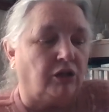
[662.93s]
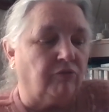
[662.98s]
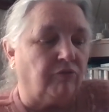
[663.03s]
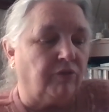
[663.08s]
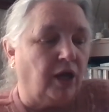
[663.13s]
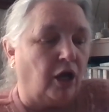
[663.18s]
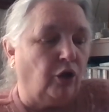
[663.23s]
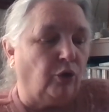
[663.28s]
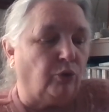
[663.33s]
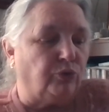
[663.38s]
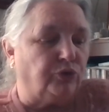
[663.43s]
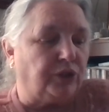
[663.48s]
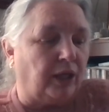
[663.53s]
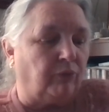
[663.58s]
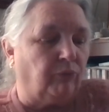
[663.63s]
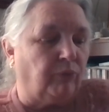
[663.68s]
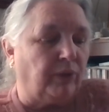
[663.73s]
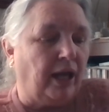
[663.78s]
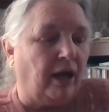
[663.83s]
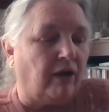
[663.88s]
all of those.
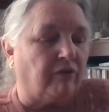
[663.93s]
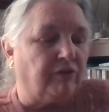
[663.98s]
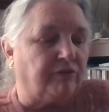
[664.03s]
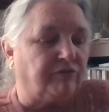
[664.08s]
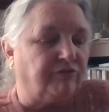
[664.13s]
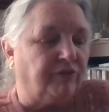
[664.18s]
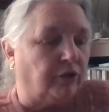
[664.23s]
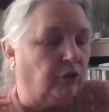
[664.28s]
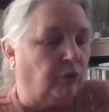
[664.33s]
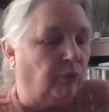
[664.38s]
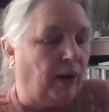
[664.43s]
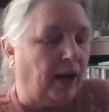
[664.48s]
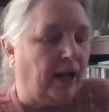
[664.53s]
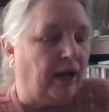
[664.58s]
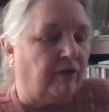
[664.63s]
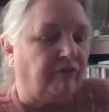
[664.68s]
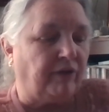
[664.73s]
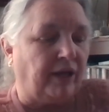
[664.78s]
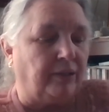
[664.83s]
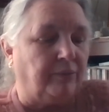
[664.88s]
And we have a
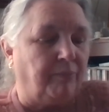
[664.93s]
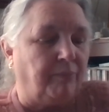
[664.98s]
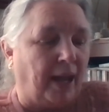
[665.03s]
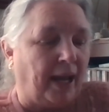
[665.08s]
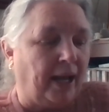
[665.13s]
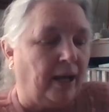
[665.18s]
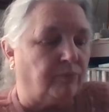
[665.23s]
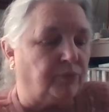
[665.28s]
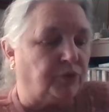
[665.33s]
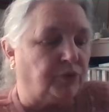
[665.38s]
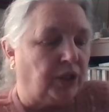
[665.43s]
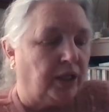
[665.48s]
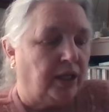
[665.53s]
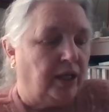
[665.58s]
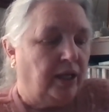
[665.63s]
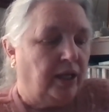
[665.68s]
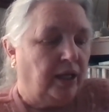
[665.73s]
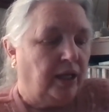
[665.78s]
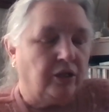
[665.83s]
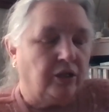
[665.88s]
photograph and maps
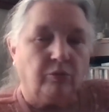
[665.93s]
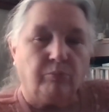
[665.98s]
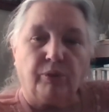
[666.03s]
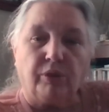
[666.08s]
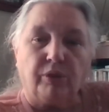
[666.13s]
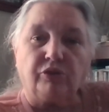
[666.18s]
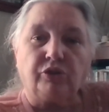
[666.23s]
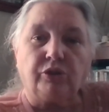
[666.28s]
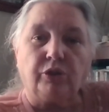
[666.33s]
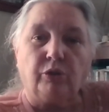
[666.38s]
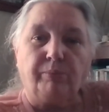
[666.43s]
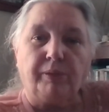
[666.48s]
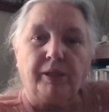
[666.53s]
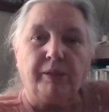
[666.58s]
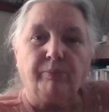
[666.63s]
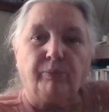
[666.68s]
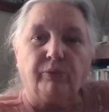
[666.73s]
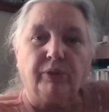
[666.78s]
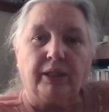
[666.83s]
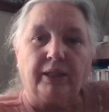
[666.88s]
in the book so
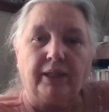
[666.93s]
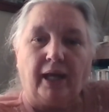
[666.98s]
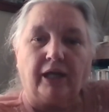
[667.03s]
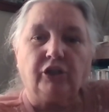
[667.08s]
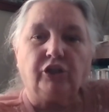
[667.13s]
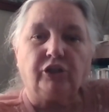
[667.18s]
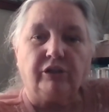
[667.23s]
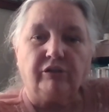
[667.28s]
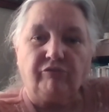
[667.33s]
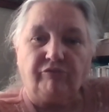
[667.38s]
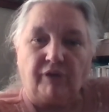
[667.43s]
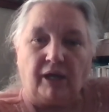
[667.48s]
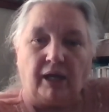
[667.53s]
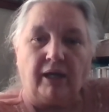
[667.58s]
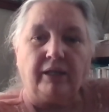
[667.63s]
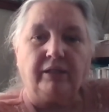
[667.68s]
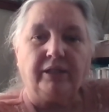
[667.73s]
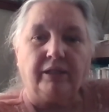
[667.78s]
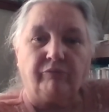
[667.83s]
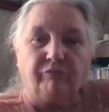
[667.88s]
people can actually
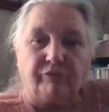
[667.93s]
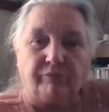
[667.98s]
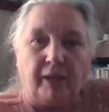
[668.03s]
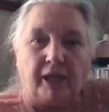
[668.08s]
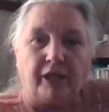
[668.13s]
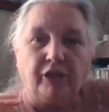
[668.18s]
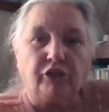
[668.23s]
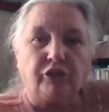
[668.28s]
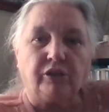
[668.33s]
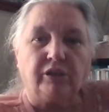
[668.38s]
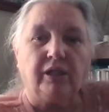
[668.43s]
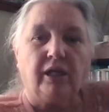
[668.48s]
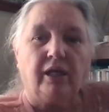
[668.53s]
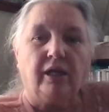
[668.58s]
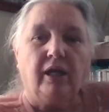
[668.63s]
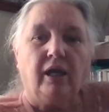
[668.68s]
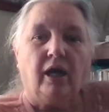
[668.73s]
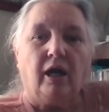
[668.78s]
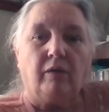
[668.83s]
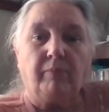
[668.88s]
find information
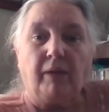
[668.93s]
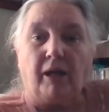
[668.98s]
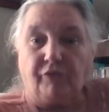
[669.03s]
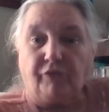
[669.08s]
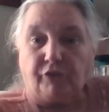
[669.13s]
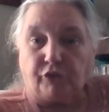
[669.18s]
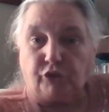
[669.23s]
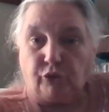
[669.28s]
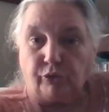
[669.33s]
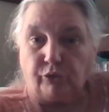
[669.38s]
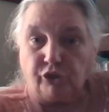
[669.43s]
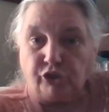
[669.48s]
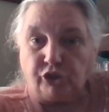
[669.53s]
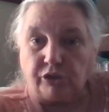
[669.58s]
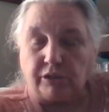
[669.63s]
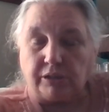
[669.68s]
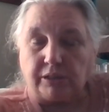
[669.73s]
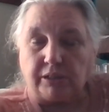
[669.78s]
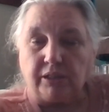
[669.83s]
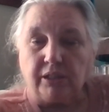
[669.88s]
about the
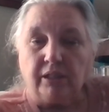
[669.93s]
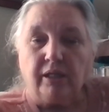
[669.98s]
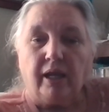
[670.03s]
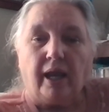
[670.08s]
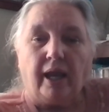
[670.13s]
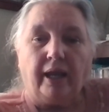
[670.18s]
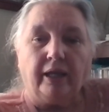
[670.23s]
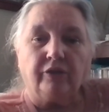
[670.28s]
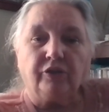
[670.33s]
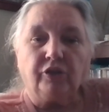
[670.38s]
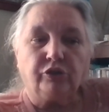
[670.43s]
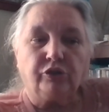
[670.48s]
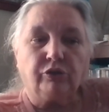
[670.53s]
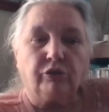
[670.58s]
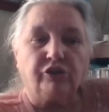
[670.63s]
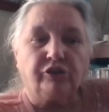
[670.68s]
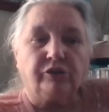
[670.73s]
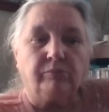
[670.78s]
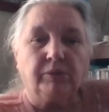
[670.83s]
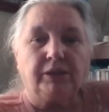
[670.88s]
churches and the
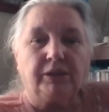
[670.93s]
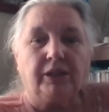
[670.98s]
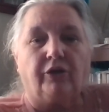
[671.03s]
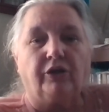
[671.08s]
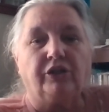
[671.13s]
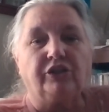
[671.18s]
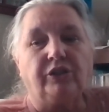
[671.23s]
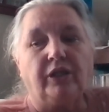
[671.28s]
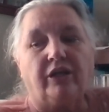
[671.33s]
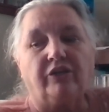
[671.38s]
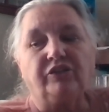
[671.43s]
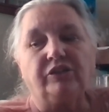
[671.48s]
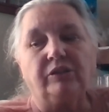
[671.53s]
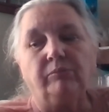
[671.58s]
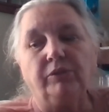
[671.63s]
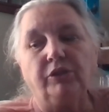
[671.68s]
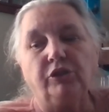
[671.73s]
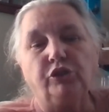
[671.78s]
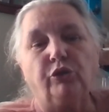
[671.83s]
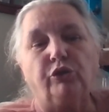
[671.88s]
church cemeteries. Now,
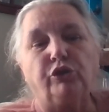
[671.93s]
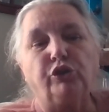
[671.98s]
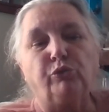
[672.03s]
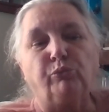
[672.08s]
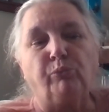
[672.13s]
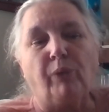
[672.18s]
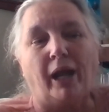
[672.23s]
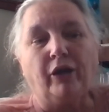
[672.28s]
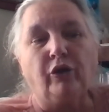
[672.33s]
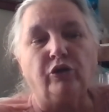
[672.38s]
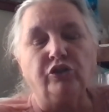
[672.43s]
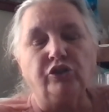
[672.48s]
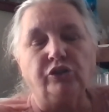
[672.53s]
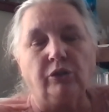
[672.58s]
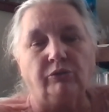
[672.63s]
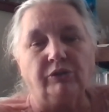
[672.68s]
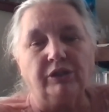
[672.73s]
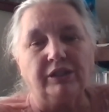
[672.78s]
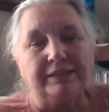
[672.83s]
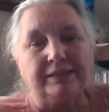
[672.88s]
some of the church records
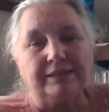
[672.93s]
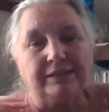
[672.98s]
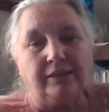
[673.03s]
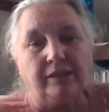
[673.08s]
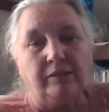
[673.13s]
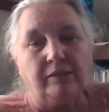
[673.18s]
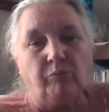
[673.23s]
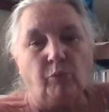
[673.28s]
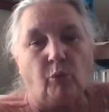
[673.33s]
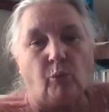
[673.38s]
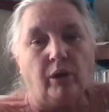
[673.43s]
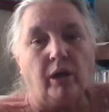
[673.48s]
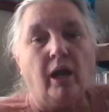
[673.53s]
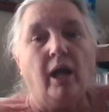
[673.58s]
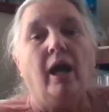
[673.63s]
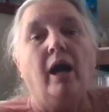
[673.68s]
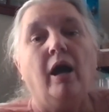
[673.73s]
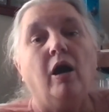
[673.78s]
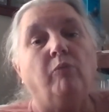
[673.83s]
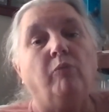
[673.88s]
don't exist anymore,
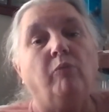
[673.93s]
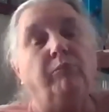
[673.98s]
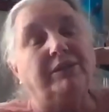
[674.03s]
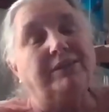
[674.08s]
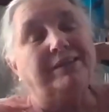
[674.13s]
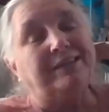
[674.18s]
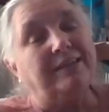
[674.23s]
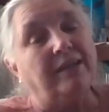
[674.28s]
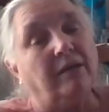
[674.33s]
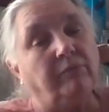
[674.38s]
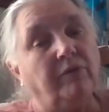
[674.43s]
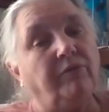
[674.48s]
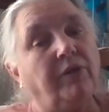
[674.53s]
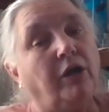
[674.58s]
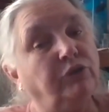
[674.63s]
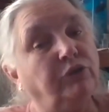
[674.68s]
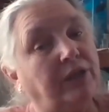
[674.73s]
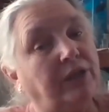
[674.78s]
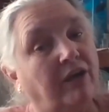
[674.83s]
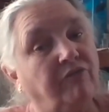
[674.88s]
but some of
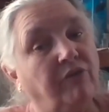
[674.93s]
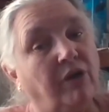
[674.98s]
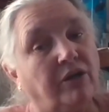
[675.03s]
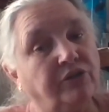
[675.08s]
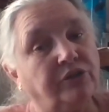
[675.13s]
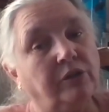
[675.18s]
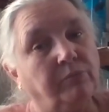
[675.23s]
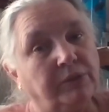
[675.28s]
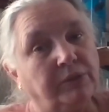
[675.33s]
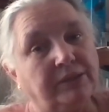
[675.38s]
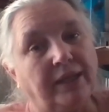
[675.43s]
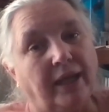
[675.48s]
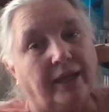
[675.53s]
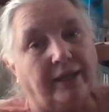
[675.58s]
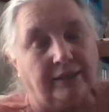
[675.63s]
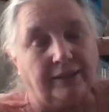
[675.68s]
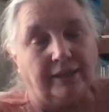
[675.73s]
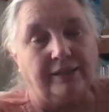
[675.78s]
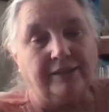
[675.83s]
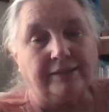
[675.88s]
those have also been
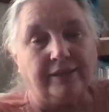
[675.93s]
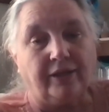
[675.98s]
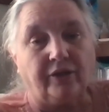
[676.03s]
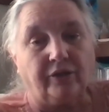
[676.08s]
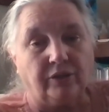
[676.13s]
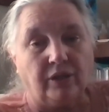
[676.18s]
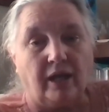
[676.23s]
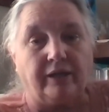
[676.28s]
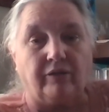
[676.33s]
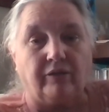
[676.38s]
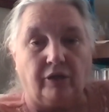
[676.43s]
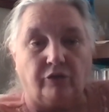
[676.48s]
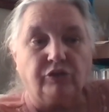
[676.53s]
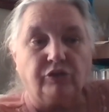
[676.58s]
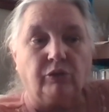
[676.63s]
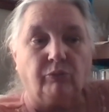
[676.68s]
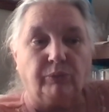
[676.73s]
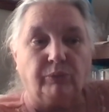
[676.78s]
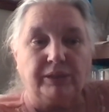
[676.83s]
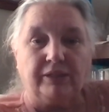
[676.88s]
taken to East Carolina,
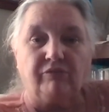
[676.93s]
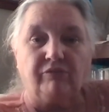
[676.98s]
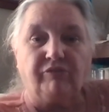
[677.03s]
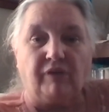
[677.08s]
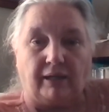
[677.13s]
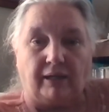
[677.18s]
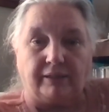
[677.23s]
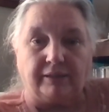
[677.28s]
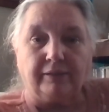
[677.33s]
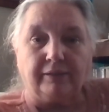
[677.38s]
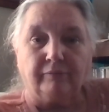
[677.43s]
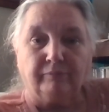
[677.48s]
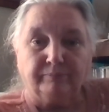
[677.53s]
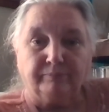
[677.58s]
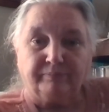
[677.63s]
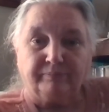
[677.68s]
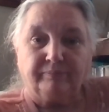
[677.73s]
those that we did find.